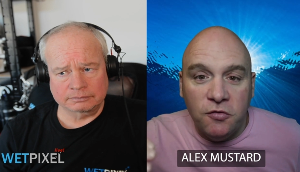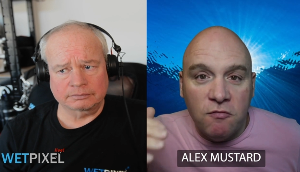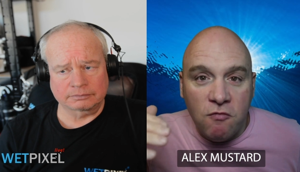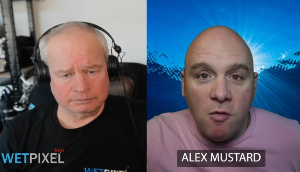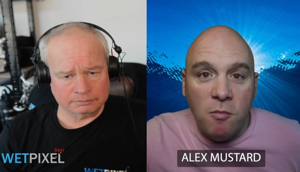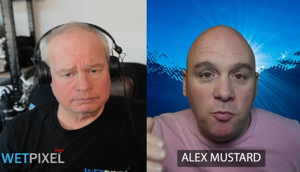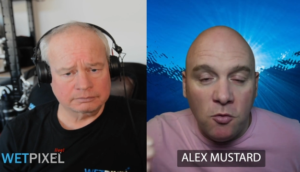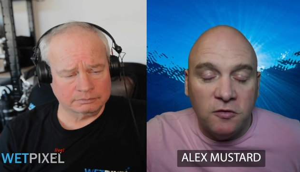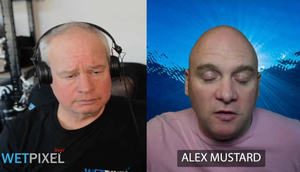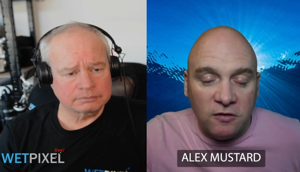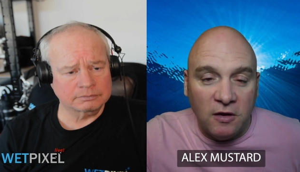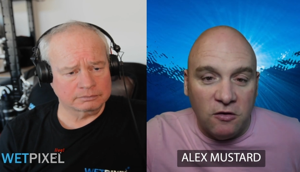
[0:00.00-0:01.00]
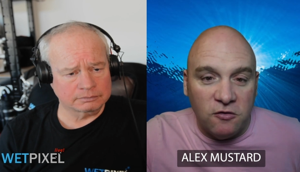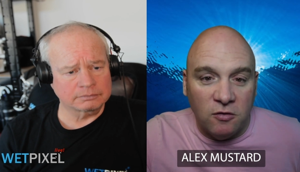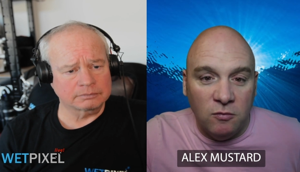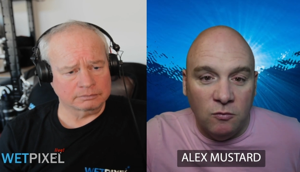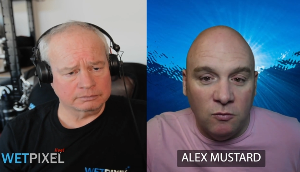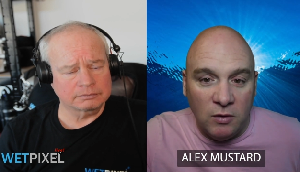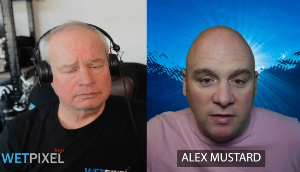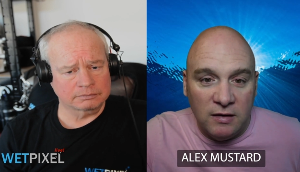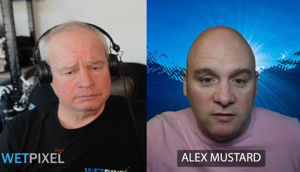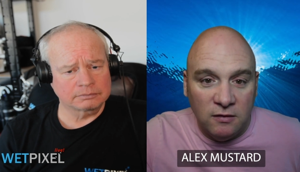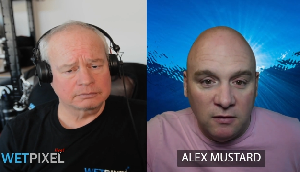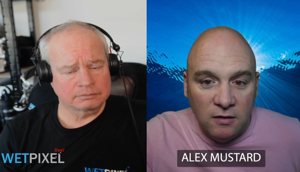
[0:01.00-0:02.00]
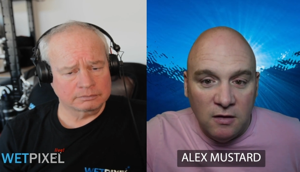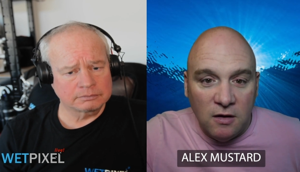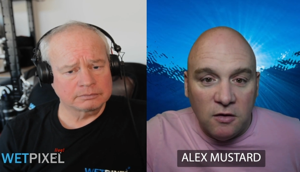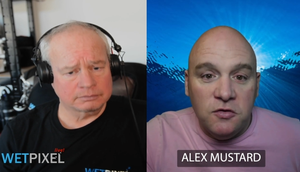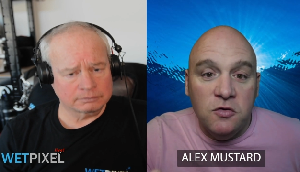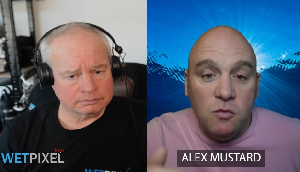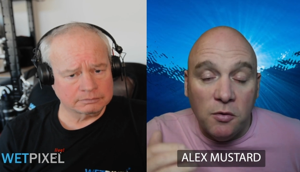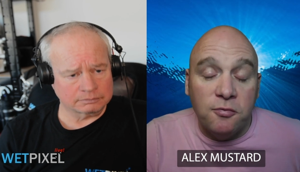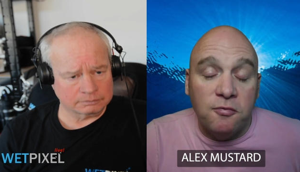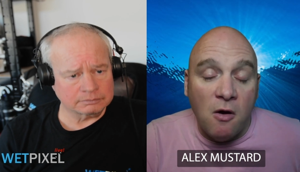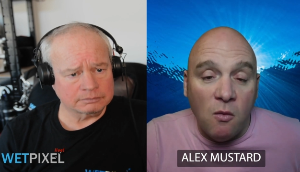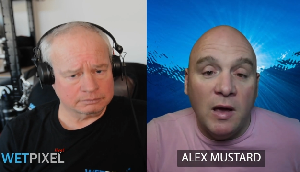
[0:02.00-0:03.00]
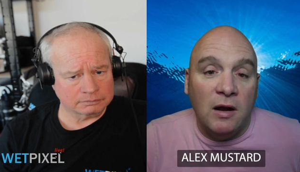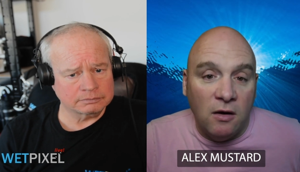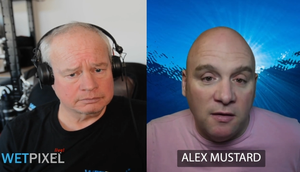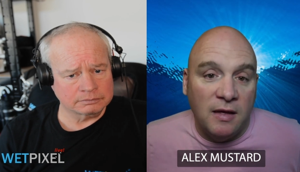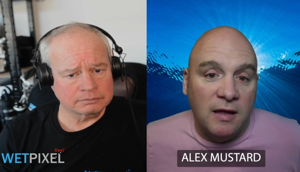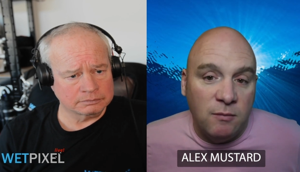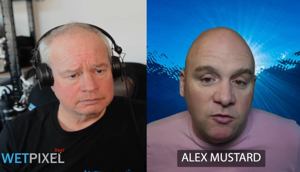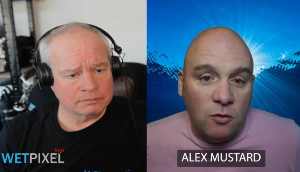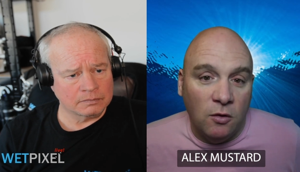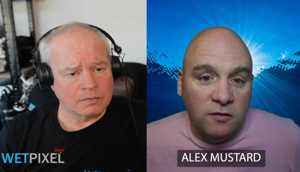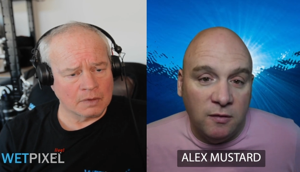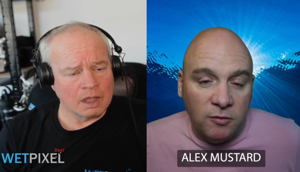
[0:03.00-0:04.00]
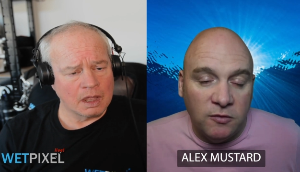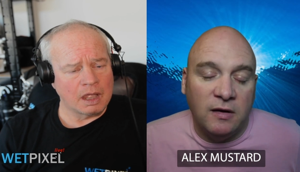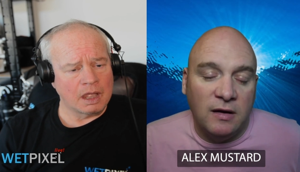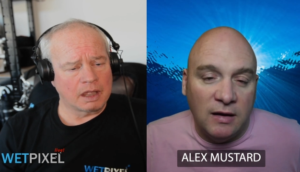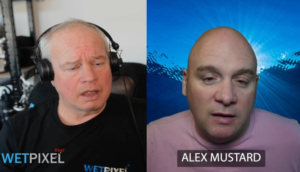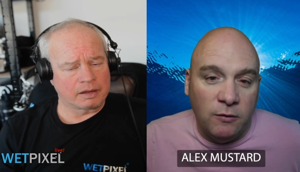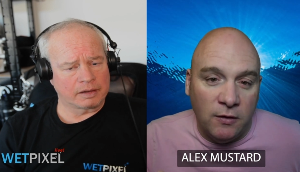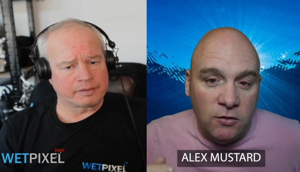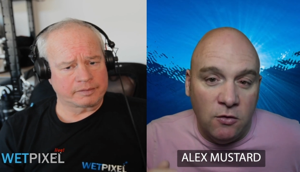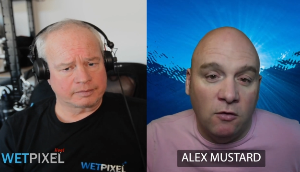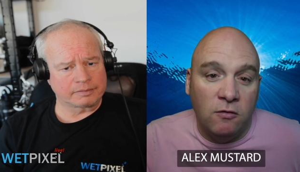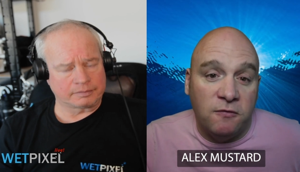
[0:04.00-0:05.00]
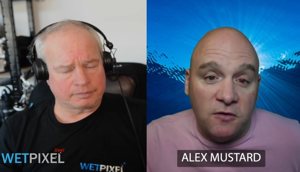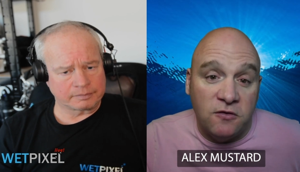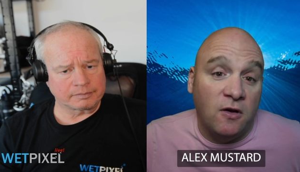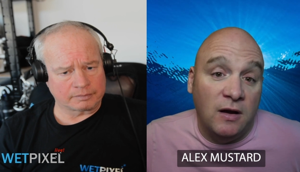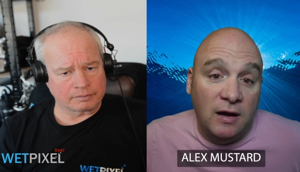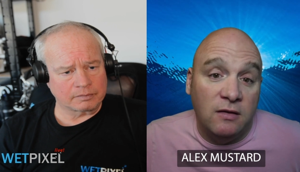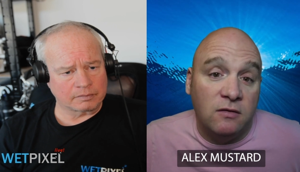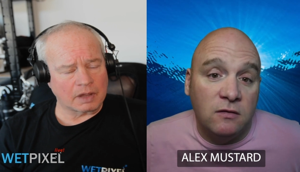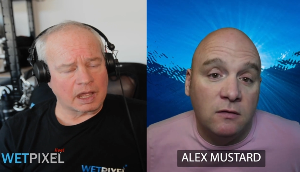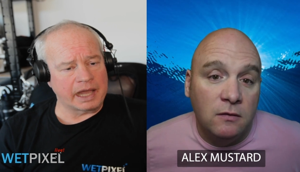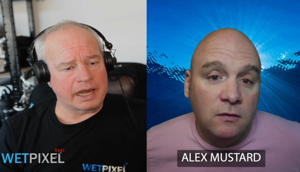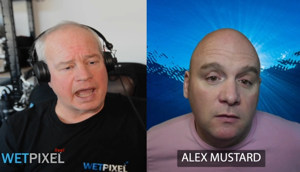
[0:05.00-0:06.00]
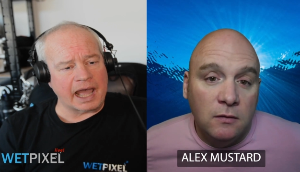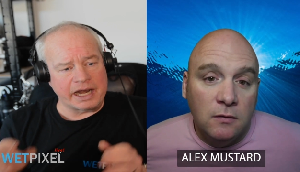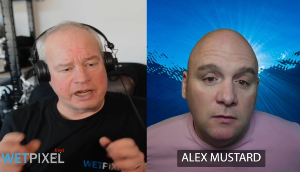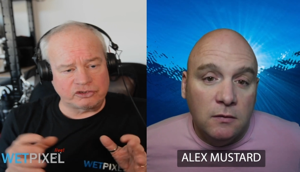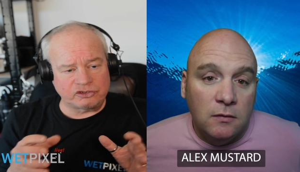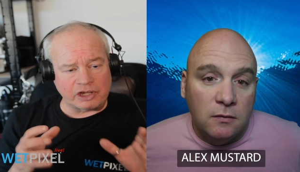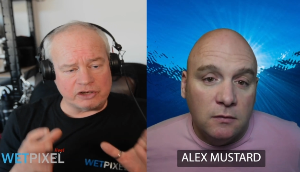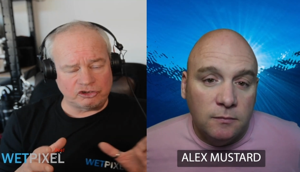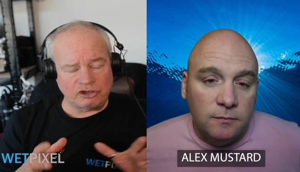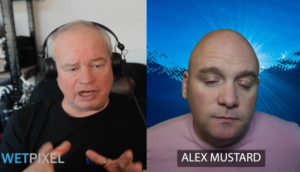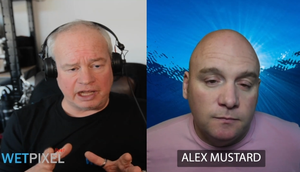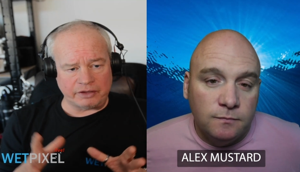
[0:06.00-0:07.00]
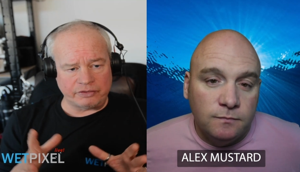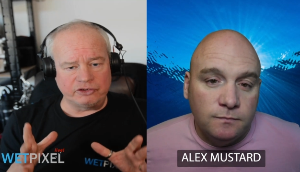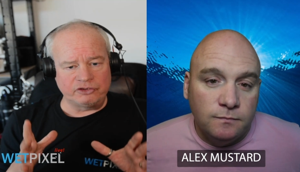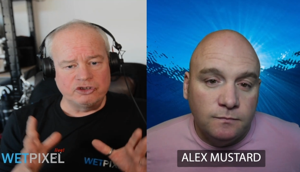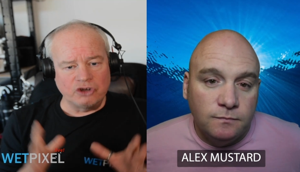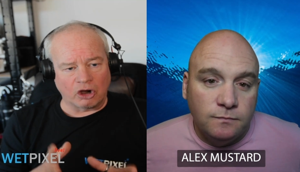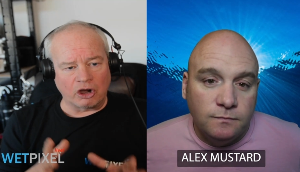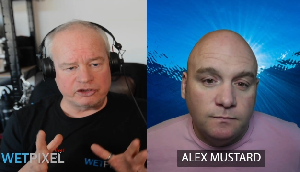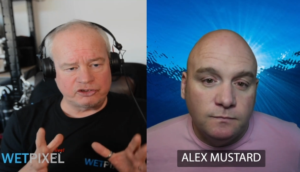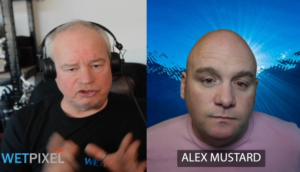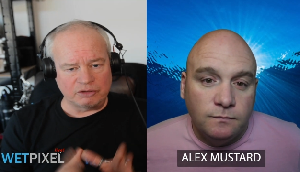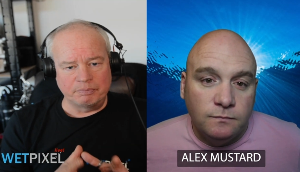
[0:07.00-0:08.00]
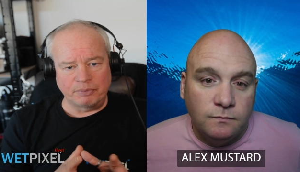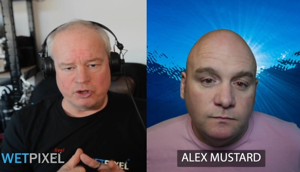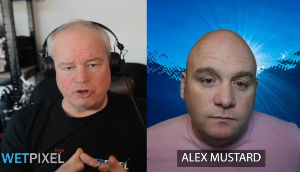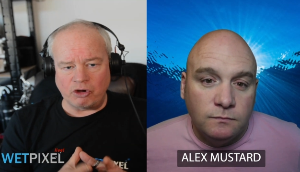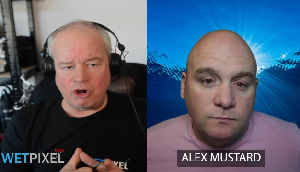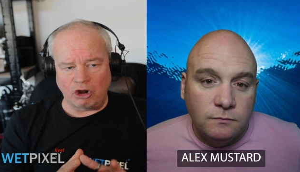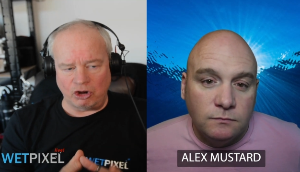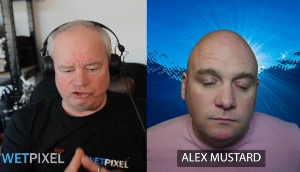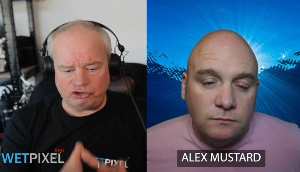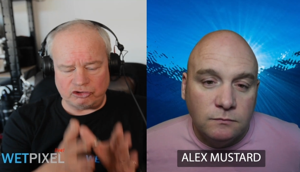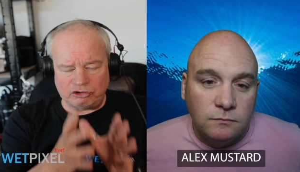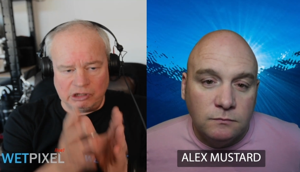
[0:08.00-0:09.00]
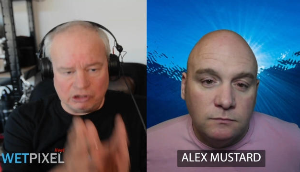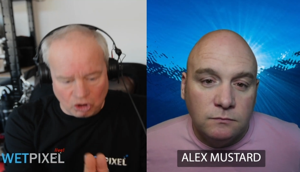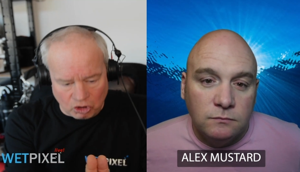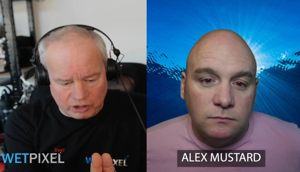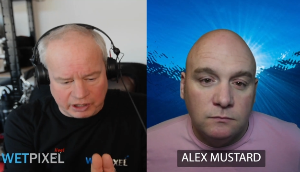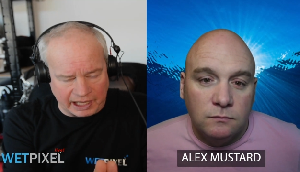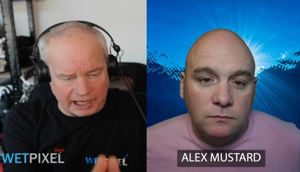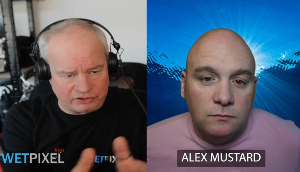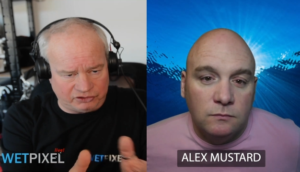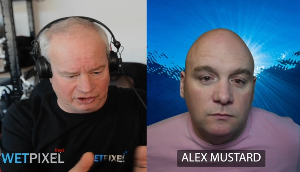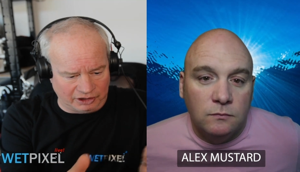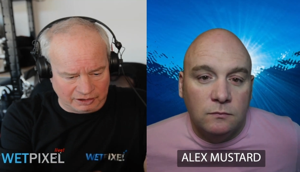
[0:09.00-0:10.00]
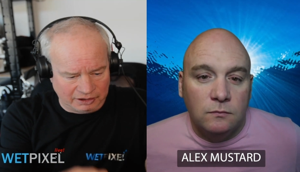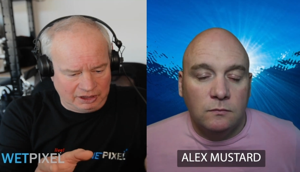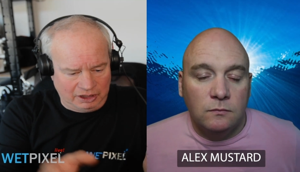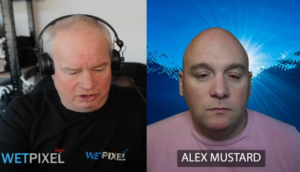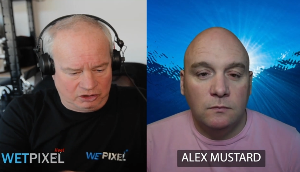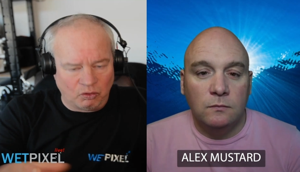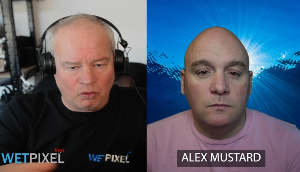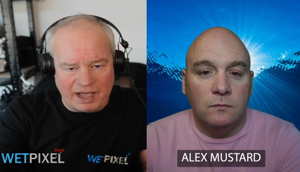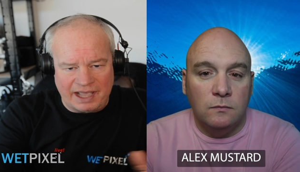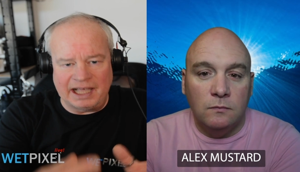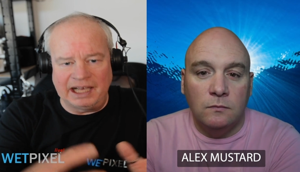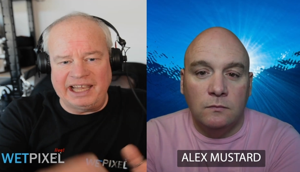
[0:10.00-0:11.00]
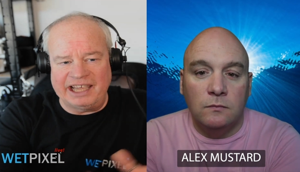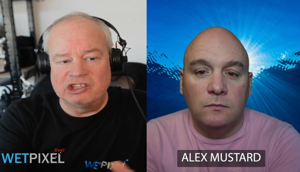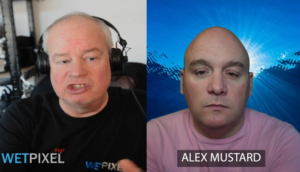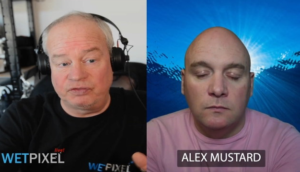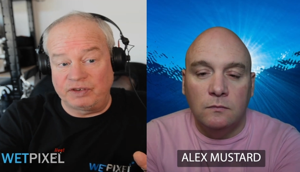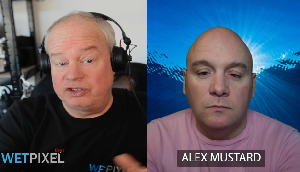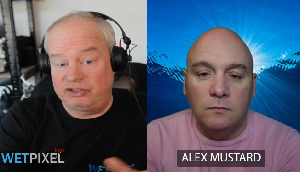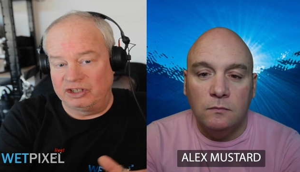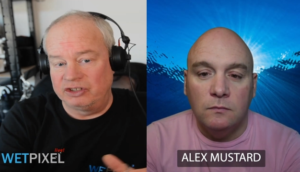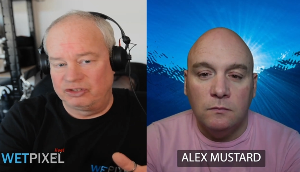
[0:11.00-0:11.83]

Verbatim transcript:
Speaker 1: the wrong port extension with it, you will throw away a lot of that image quality, particularly with a non-fisheye lens.
Speaker 2: And extension length is not as simple. You can't just look at the way a lens fits